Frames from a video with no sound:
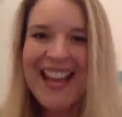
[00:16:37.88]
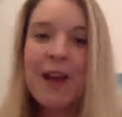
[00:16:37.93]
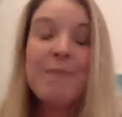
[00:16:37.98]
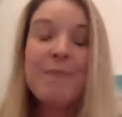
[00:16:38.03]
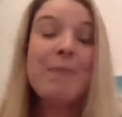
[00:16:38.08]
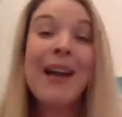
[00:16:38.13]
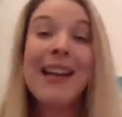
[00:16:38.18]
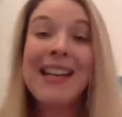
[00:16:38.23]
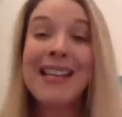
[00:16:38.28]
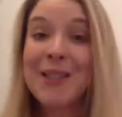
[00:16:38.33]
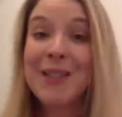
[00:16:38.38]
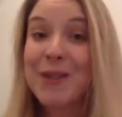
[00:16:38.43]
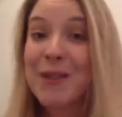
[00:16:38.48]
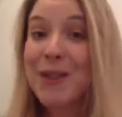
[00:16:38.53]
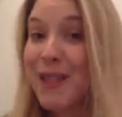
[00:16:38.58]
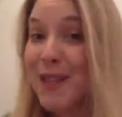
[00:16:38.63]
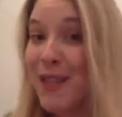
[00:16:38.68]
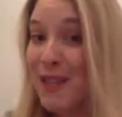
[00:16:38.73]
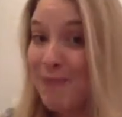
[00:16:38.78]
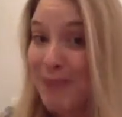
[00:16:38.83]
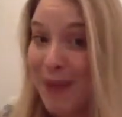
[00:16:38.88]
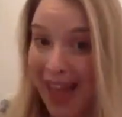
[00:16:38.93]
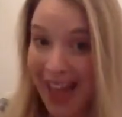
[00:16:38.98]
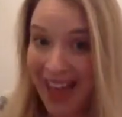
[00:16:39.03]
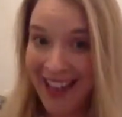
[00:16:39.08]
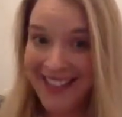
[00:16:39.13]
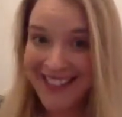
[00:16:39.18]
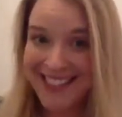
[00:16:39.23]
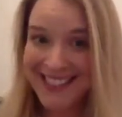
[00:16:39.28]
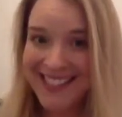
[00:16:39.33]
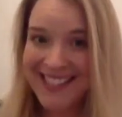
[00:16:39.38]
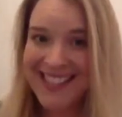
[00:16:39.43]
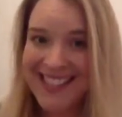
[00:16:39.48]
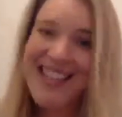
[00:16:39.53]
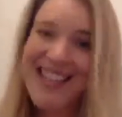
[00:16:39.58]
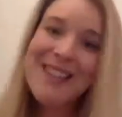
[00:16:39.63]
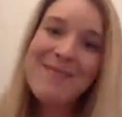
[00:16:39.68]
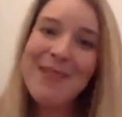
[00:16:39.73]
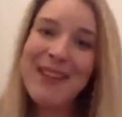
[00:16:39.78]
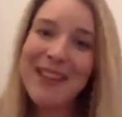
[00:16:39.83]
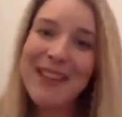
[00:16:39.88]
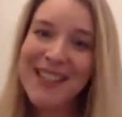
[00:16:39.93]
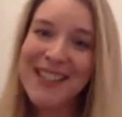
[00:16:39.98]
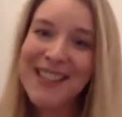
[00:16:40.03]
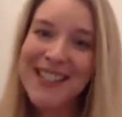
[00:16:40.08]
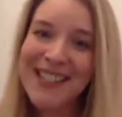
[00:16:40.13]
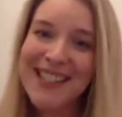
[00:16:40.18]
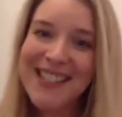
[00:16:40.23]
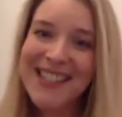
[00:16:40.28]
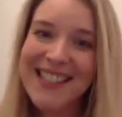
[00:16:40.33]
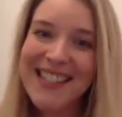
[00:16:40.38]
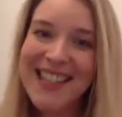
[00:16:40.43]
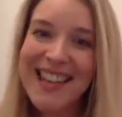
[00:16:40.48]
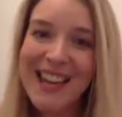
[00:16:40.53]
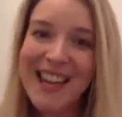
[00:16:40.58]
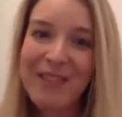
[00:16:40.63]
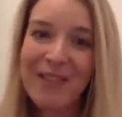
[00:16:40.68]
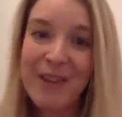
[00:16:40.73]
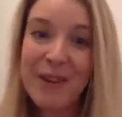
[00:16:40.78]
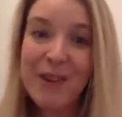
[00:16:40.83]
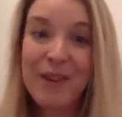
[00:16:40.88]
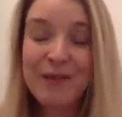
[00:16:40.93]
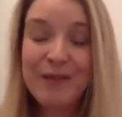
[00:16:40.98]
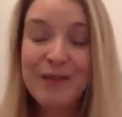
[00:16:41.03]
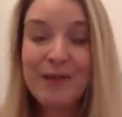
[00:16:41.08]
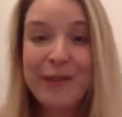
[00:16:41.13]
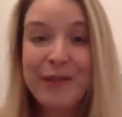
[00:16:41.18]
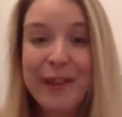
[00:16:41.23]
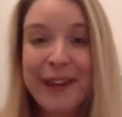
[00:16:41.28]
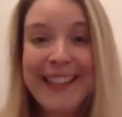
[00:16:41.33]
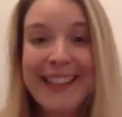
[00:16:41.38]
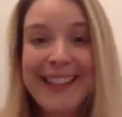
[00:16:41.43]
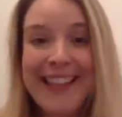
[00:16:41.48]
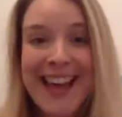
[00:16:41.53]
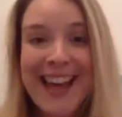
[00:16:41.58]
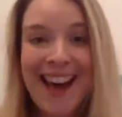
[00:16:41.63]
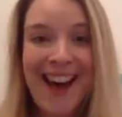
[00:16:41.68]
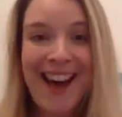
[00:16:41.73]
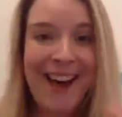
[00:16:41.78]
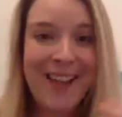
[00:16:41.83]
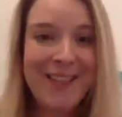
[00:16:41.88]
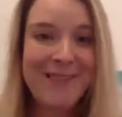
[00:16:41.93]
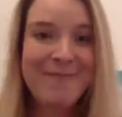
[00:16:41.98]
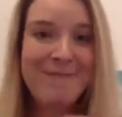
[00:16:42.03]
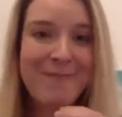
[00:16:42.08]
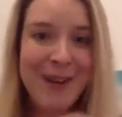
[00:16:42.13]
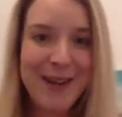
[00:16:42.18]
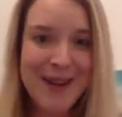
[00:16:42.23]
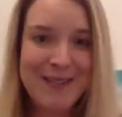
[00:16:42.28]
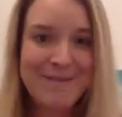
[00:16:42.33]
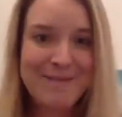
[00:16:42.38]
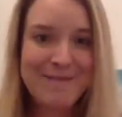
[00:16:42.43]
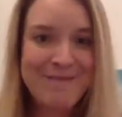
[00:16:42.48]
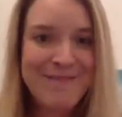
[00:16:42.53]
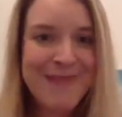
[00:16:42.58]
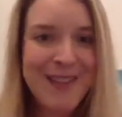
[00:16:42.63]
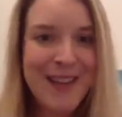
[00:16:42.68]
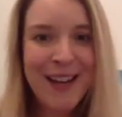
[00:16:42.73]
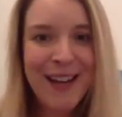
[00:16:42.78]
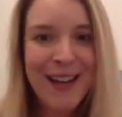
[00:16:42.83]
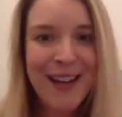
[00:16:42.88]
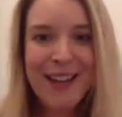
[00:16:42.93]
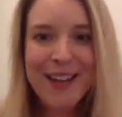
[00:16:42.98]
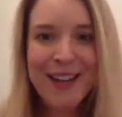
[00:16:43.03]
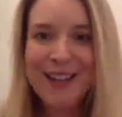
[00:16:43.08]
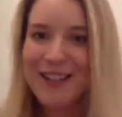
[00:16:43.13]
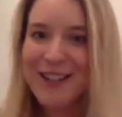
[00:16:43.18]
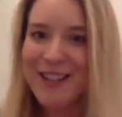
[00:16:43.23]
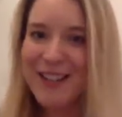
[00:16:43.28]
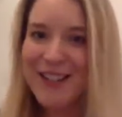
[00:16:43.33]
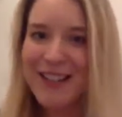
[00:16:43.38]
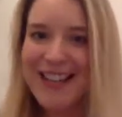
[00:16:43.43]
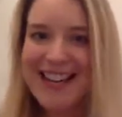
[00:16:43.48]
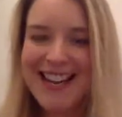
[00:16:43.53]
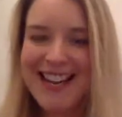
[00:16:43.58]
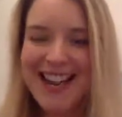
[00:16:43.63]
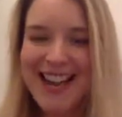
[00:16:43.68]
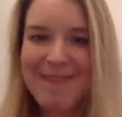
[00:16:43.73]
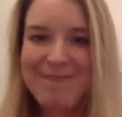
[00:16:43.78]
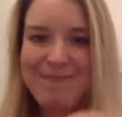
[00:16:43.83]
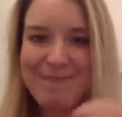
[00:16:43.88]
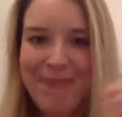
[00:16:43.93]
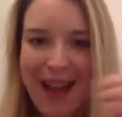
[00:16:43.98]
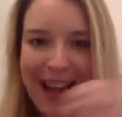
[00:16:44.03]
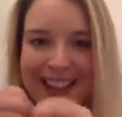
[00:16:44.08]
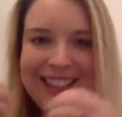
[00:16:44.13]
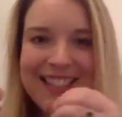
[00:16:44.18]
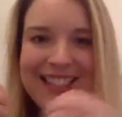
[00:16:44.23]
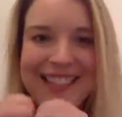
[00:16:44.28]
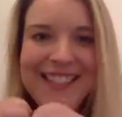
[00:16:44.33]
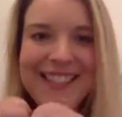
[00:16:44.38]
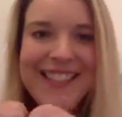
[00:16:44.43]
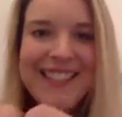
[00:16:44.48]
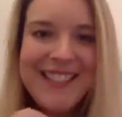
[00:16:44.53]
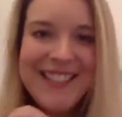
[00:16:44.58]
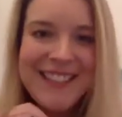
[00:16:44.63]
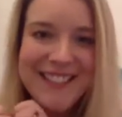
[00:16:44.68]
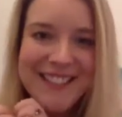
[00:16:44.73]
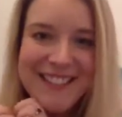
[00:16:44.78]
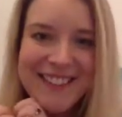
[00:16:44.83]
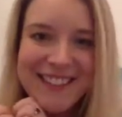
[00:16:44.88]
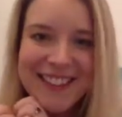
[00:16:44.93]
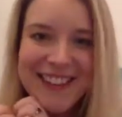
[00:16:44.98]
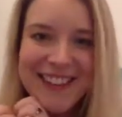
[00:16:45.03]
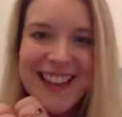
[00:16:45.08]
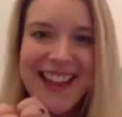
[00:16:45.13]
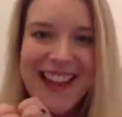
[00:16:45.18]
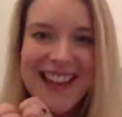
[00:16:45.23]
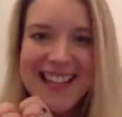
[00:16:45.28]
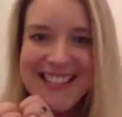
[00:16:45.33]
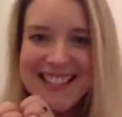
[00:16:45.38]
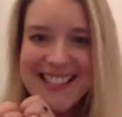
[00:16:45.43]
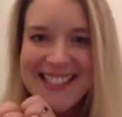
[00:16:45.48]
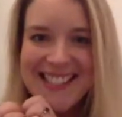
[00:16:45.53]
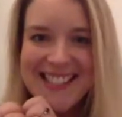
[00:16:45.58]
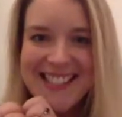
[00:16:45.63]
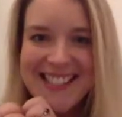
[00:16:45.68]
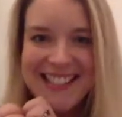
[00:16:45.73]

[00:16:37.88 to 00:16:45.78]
But it's also the best, because if you can find that other mum who matches you, it's